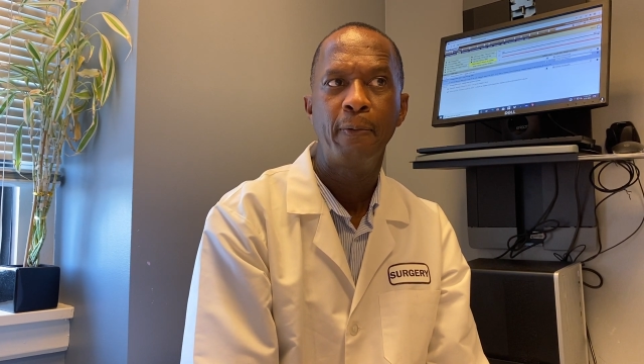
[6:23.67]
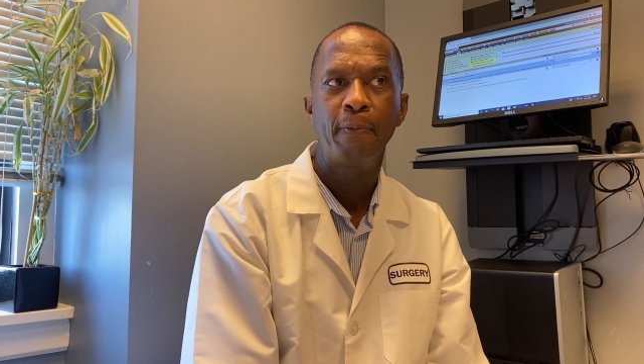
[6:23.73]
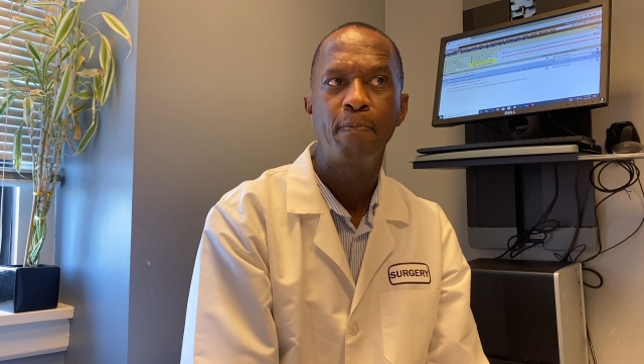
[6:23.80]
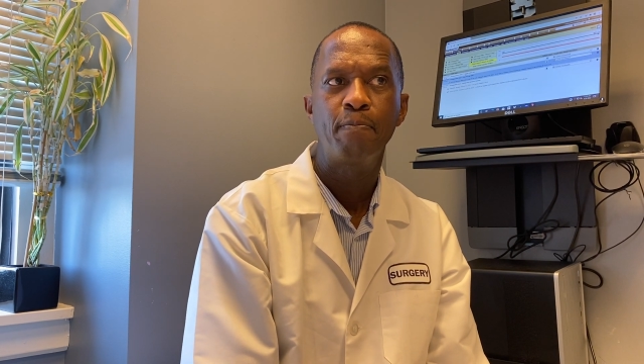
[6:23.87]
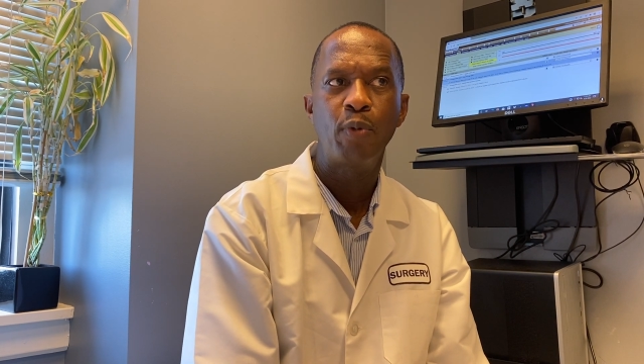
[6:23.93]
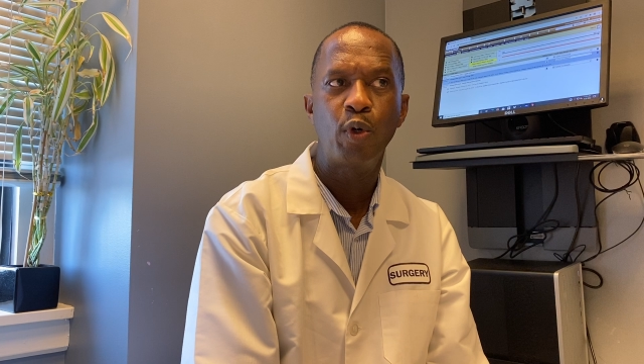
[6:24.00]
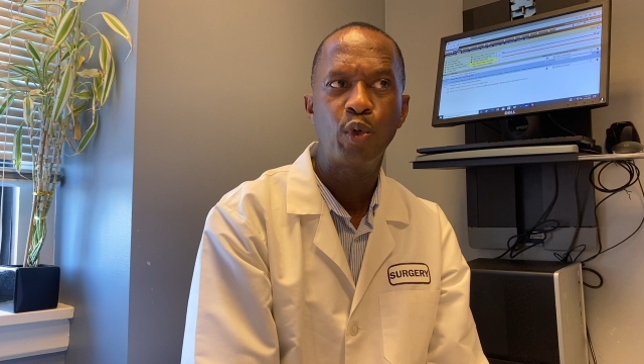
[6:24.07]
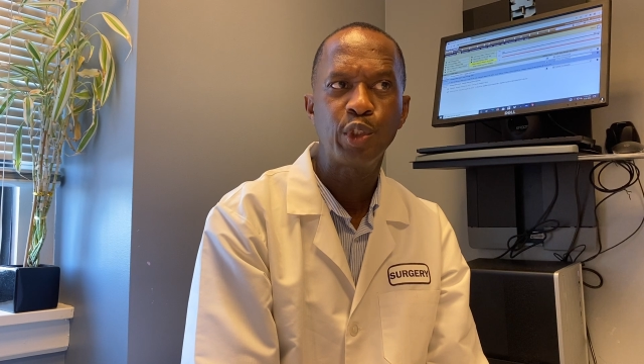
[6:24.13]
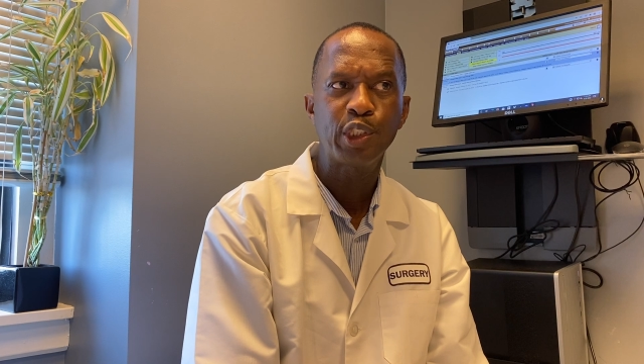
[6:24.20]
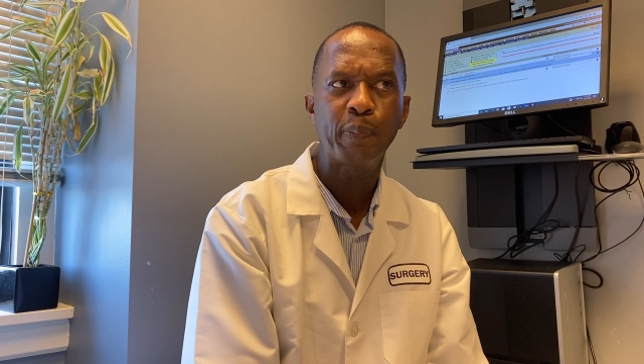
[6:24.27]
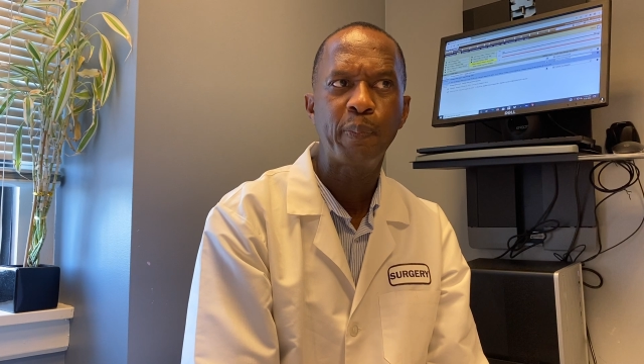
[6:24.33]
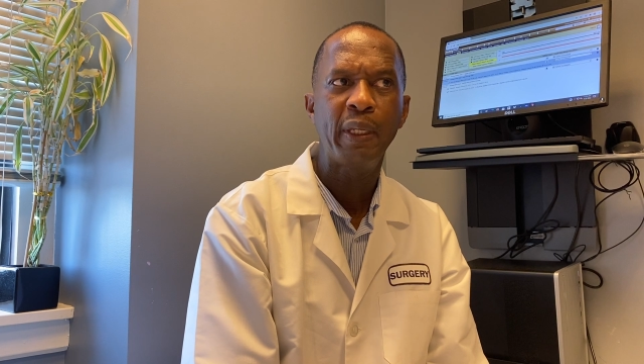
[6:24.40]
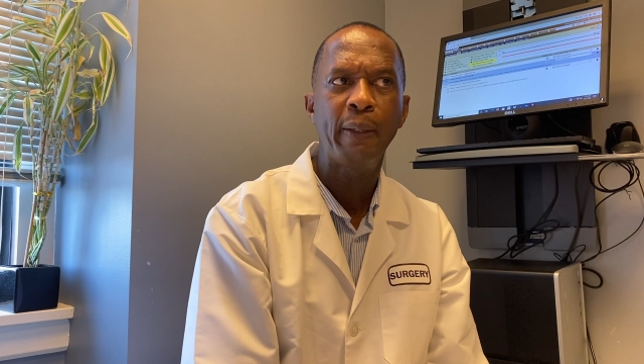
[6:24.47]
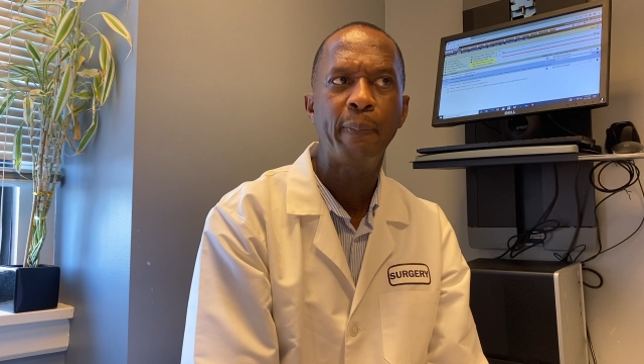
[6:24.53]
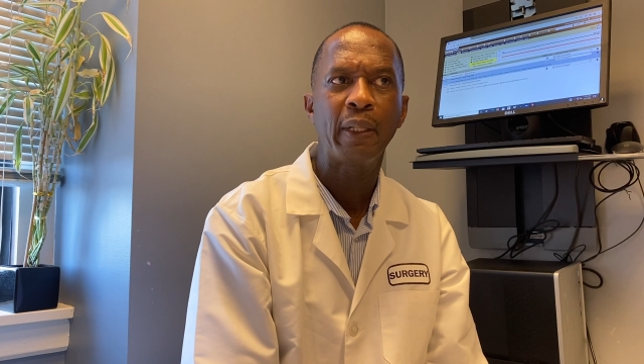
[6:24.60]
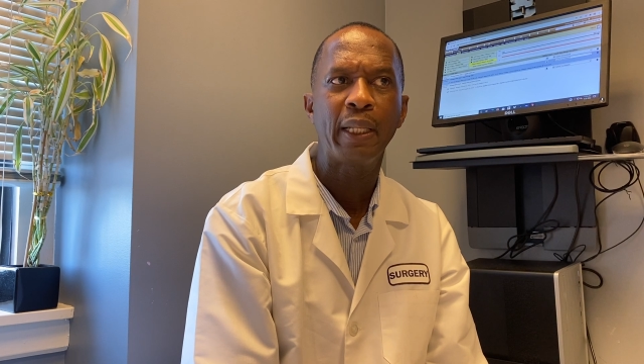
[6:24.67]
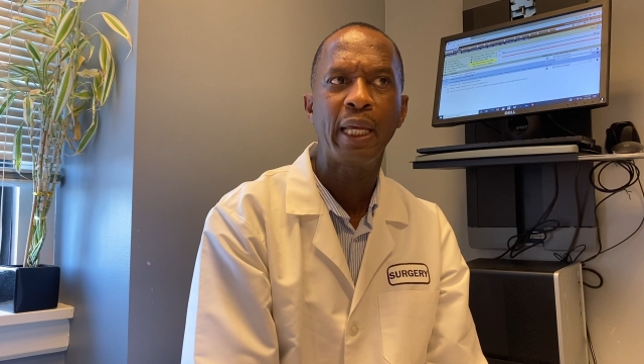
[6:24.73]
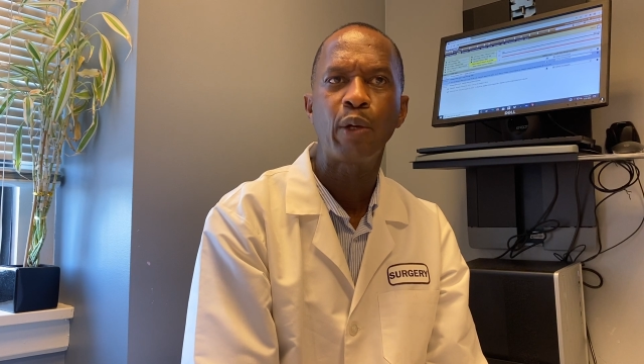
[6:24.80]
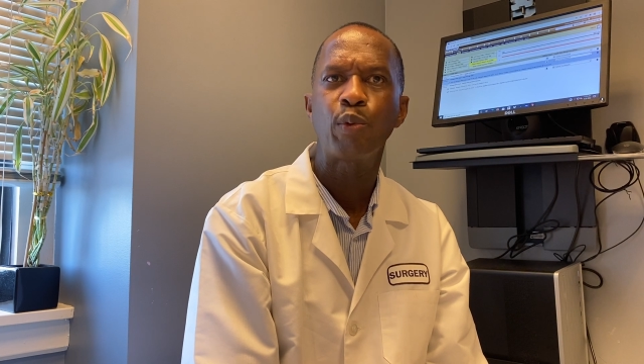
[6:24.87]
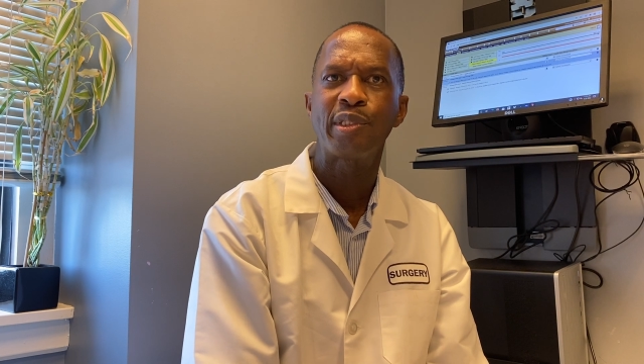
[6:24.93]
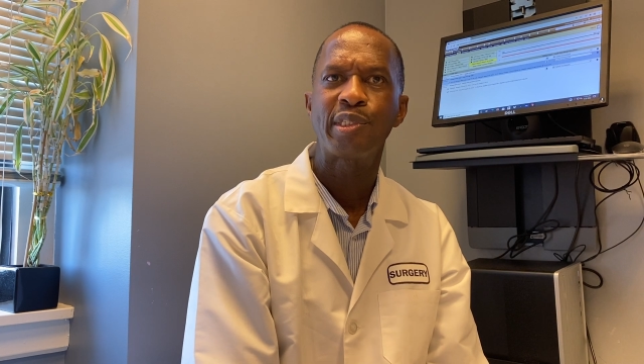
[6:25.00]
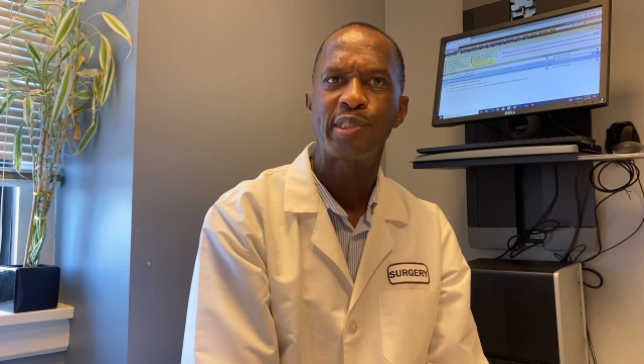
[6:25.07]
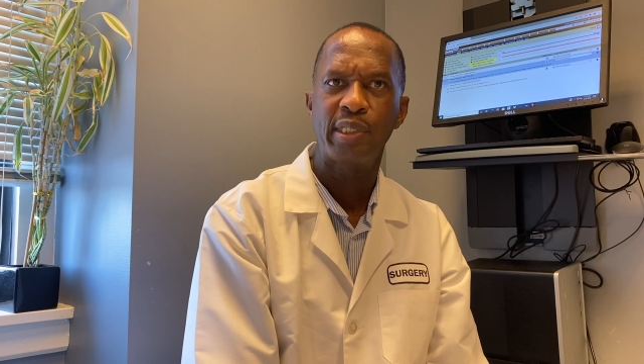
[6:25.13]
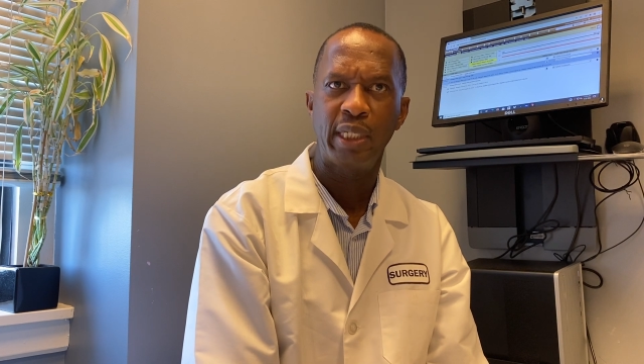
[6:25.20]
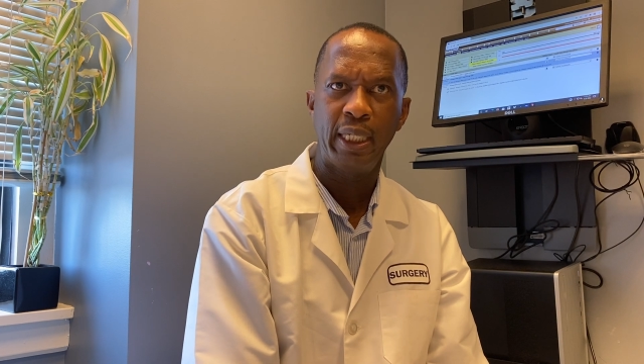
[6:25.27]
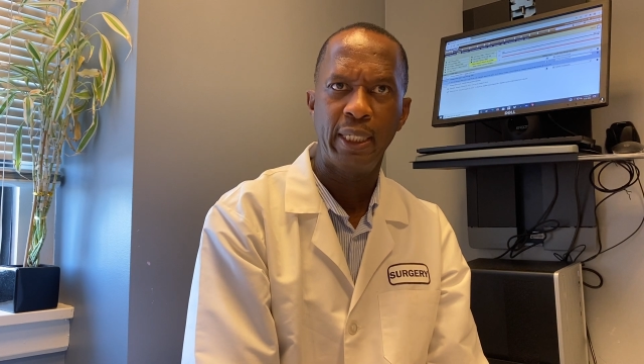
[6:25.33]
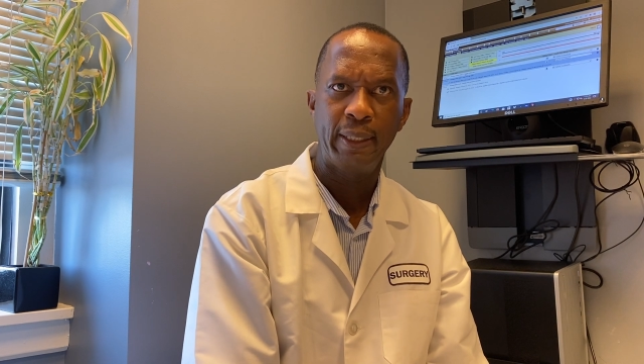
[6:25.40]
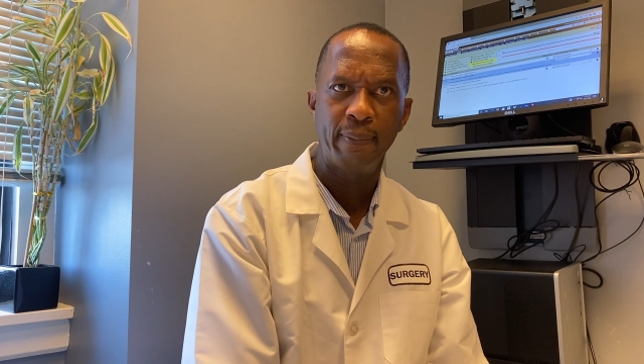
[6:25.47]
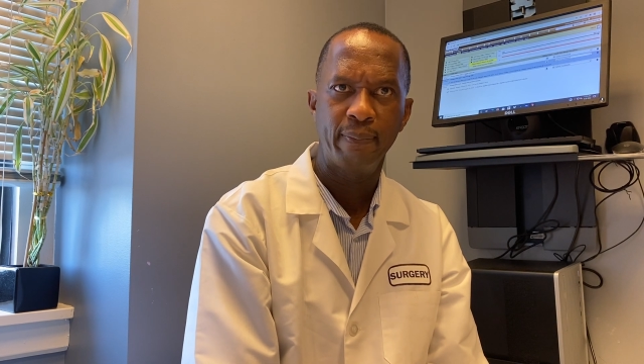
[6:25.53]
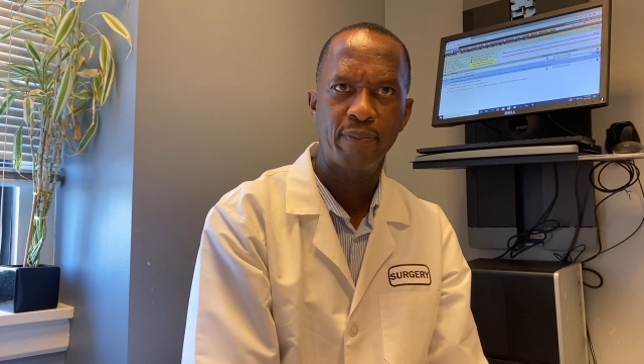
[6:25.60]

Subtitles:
Most people, I would say,